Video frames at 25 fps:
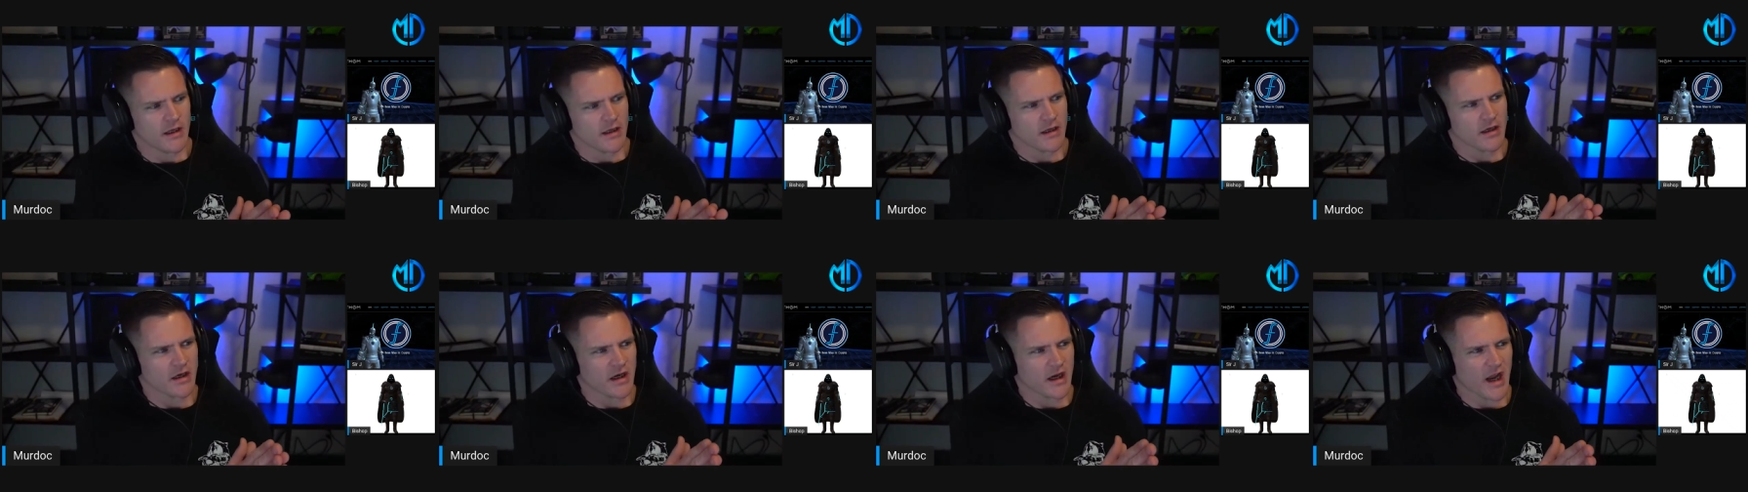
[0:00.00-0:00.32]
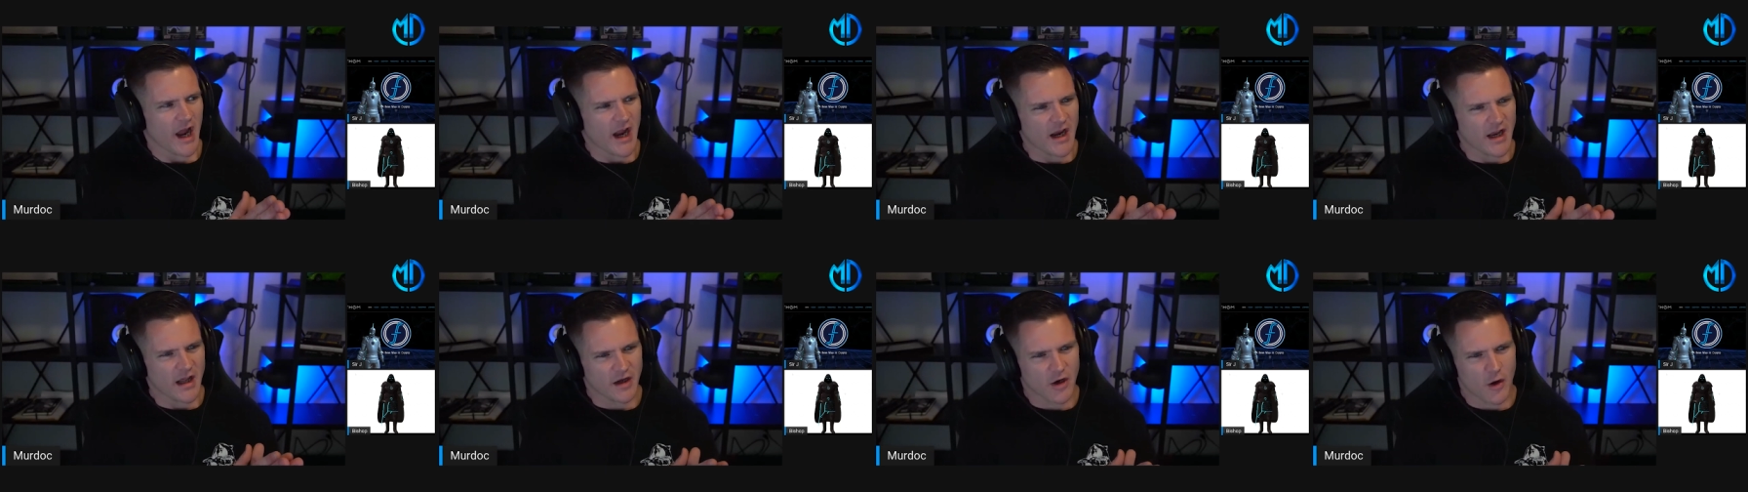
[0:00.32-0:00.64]

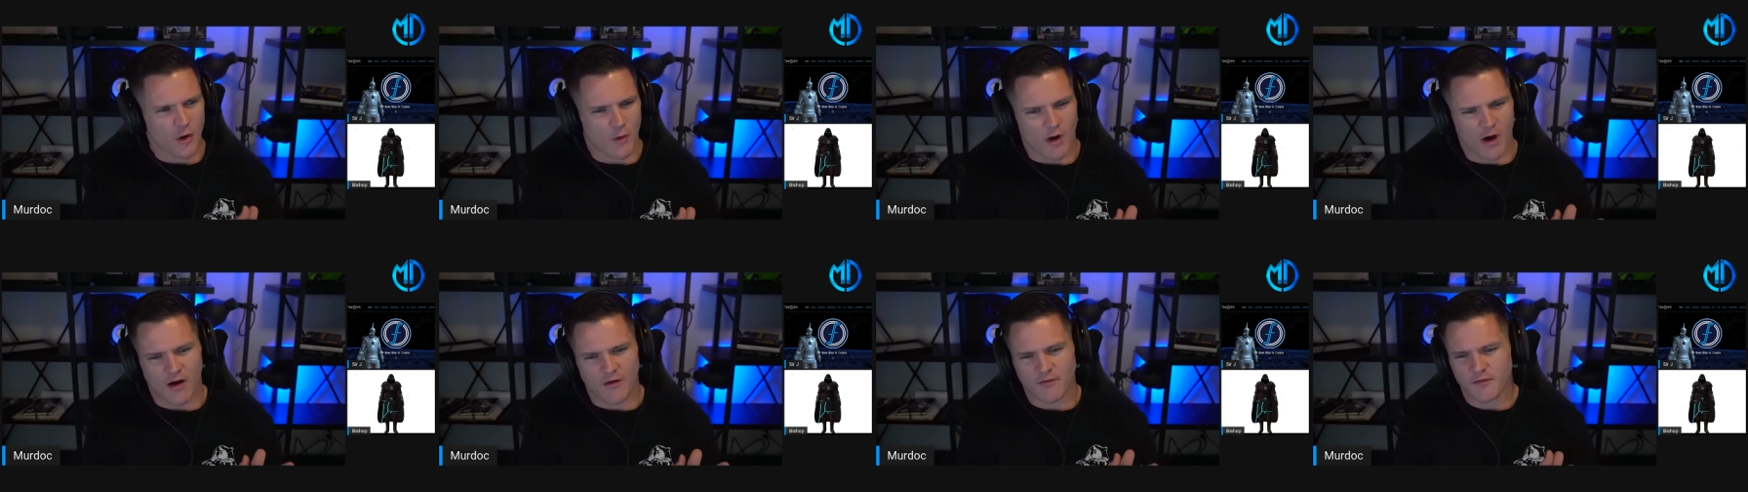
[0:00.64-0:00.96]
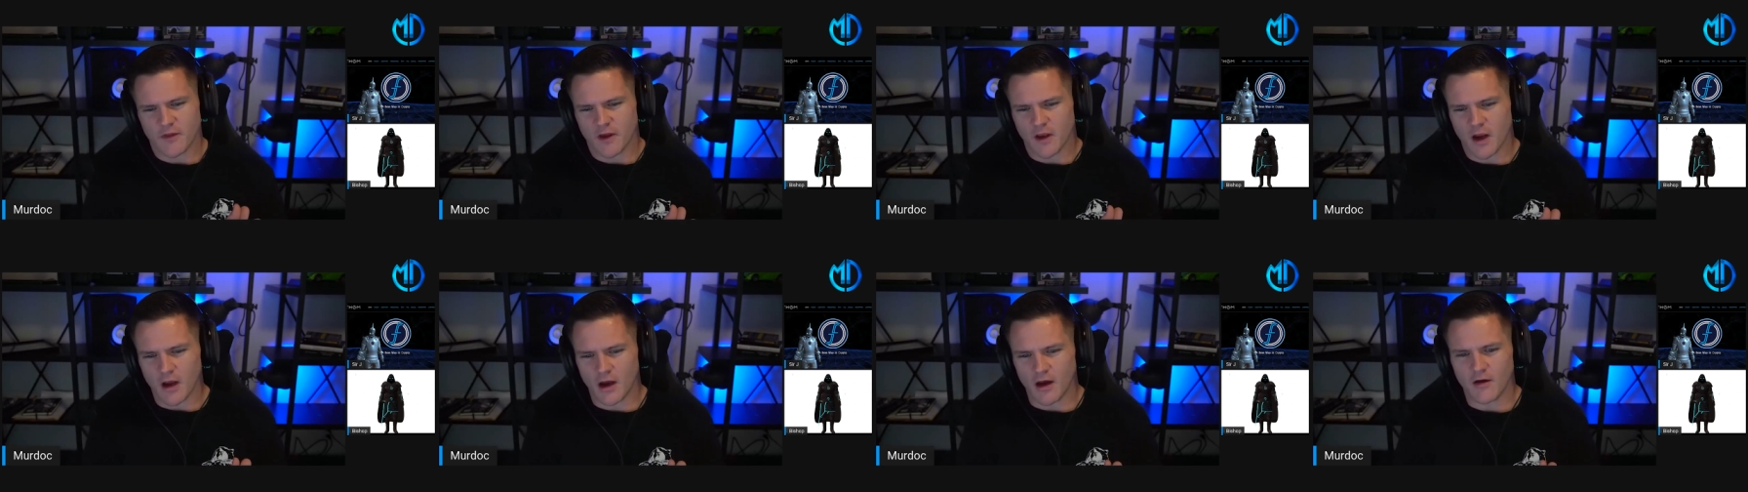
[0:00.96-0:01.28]
kind of go off
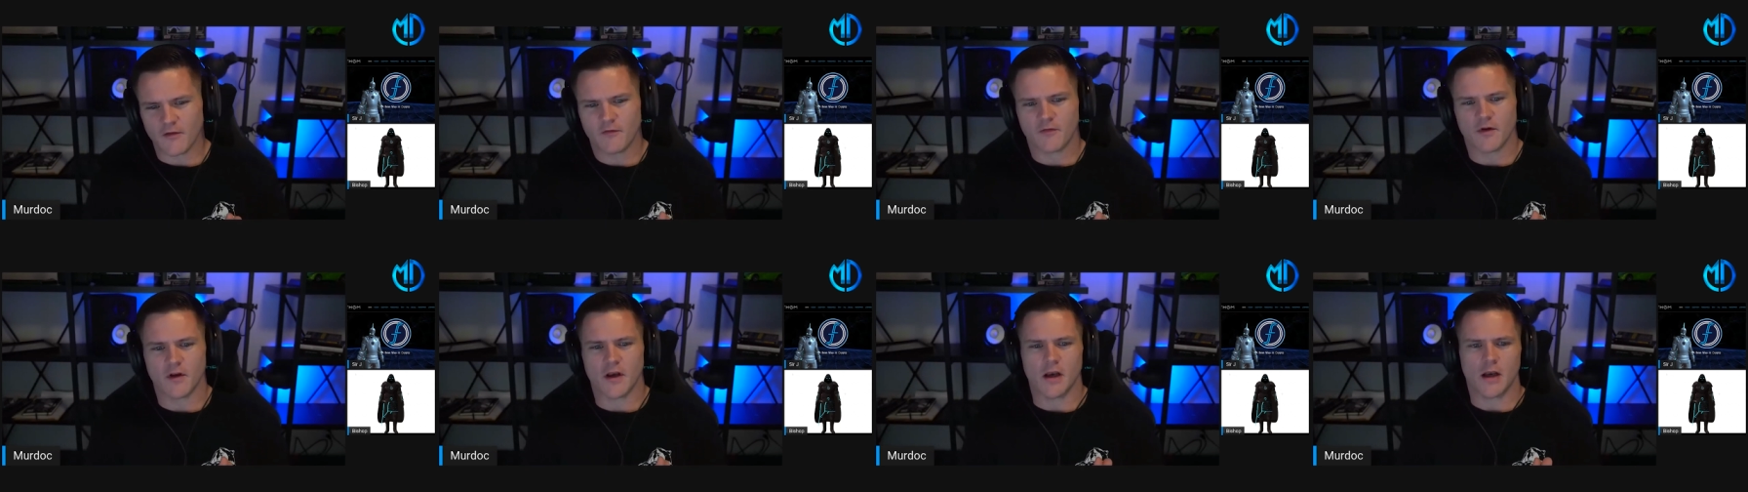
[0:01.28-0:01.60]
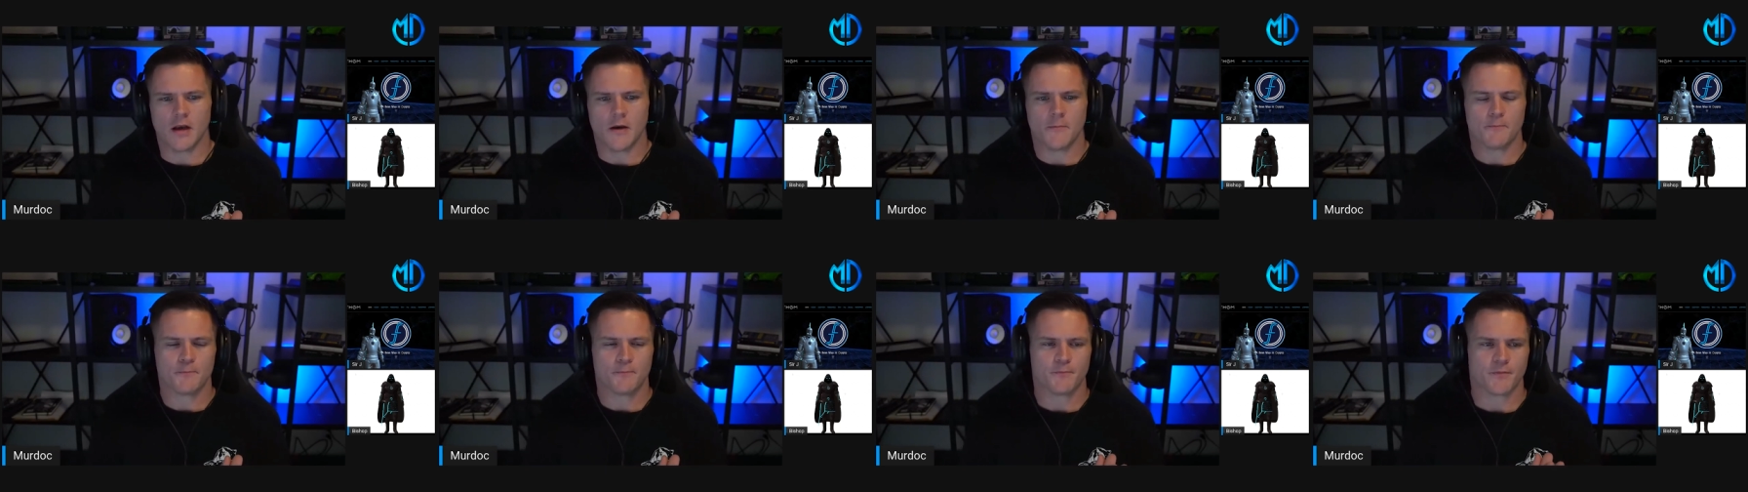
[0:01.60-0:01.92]
the cuff
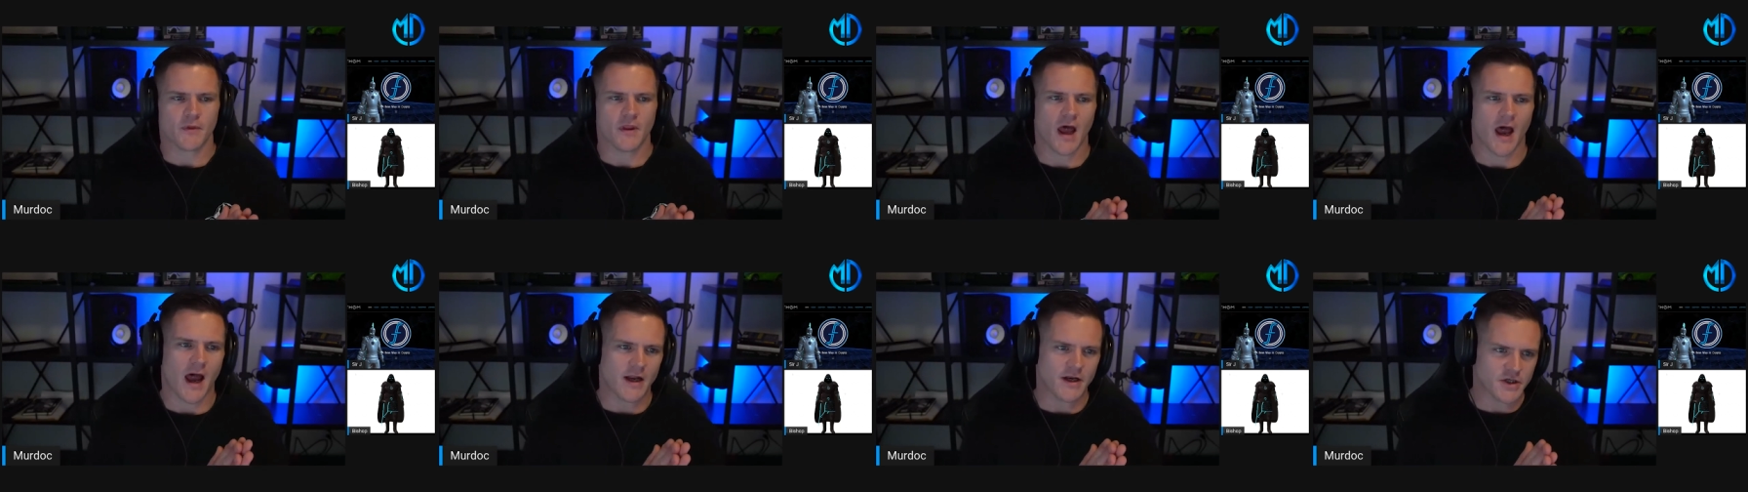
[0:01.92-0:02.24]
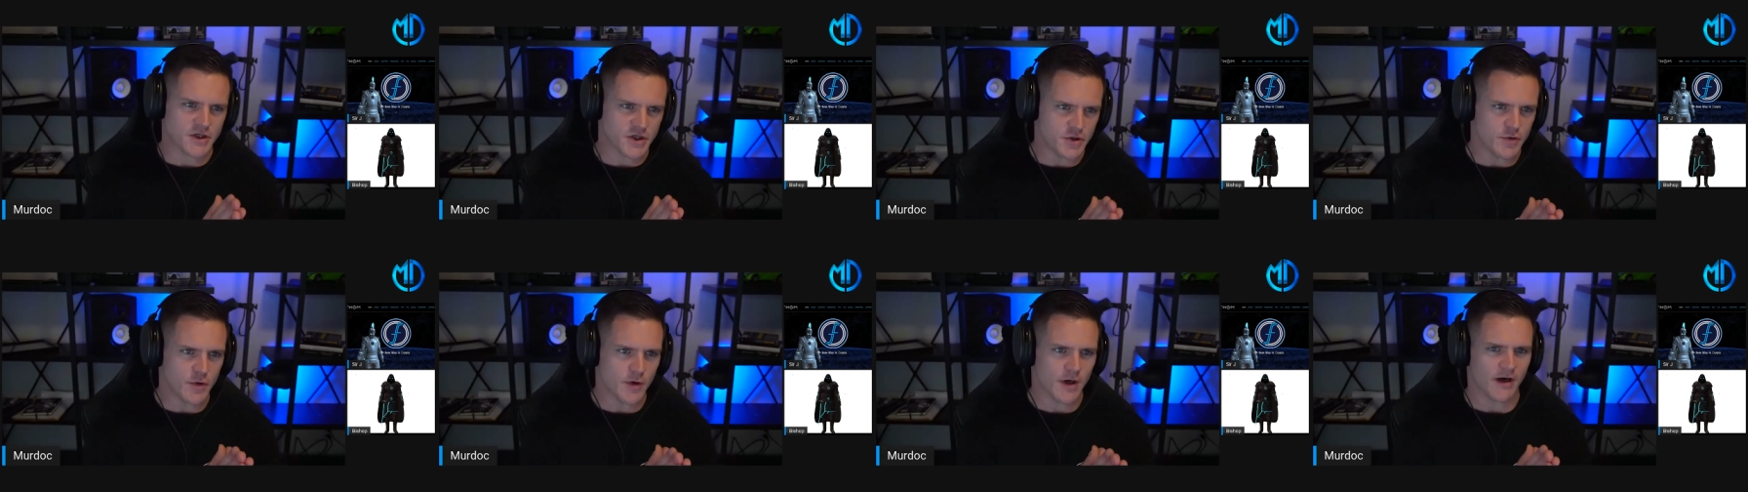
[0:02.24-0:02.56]
and not
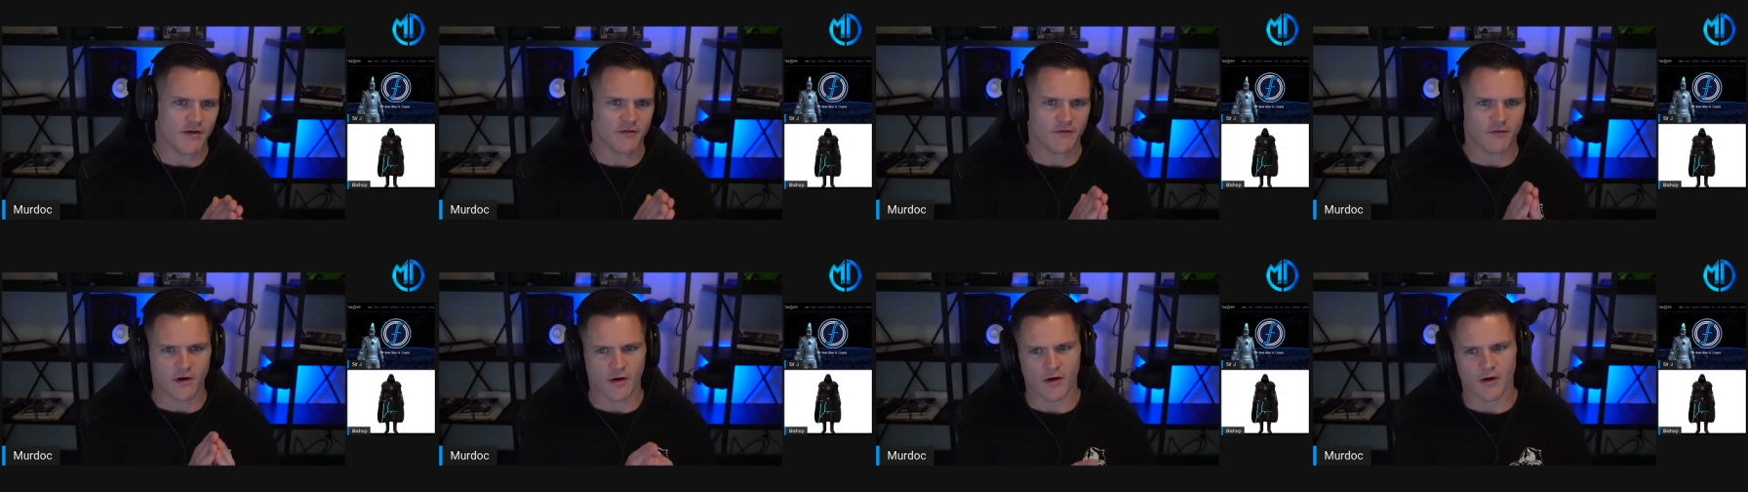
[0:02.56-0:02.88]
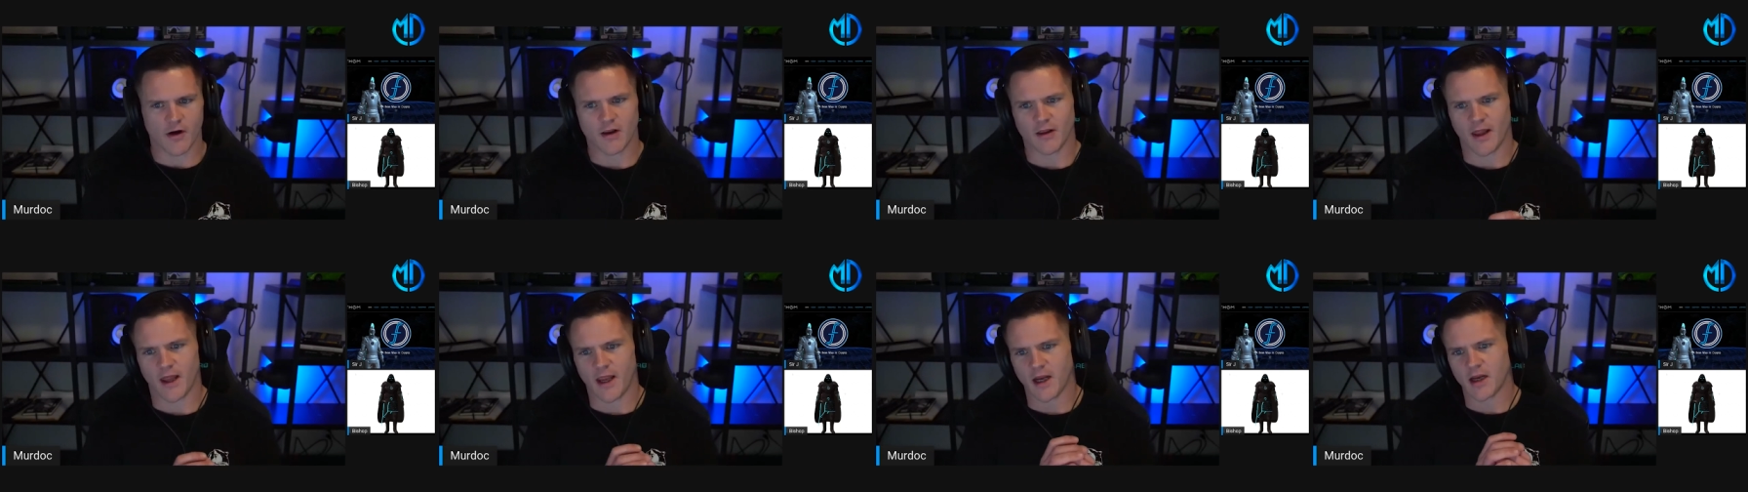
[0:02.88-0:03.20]
do it a
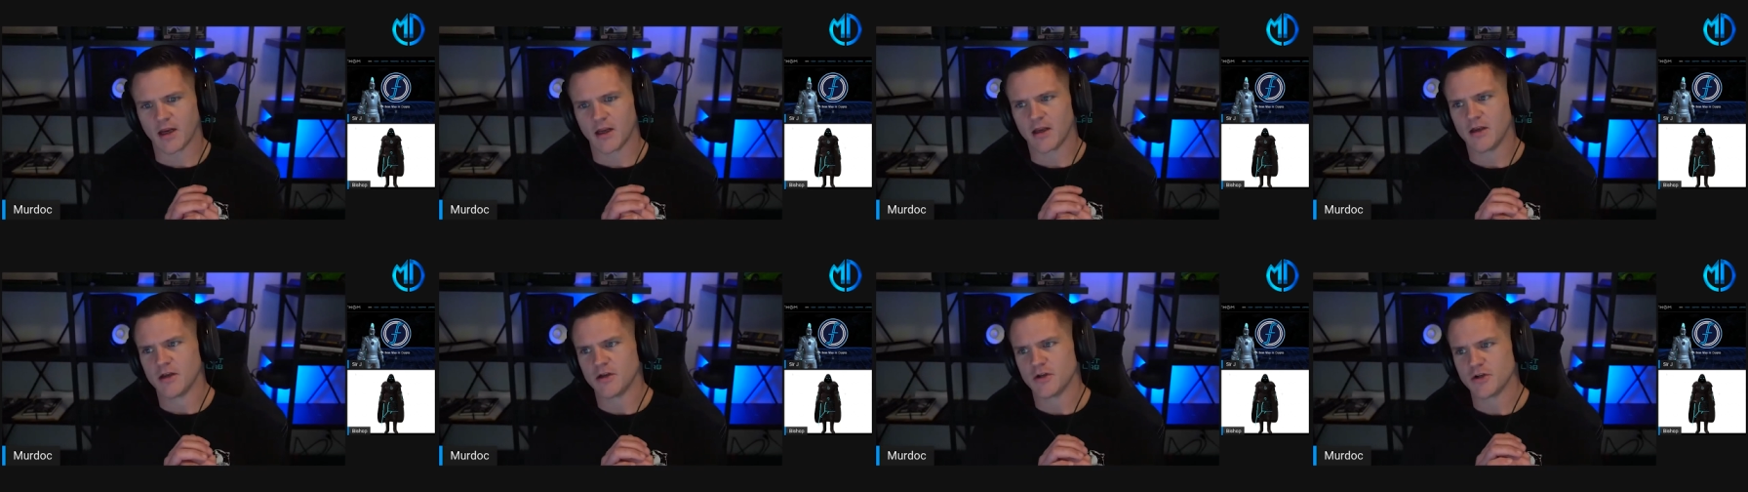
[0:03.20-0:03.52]
very like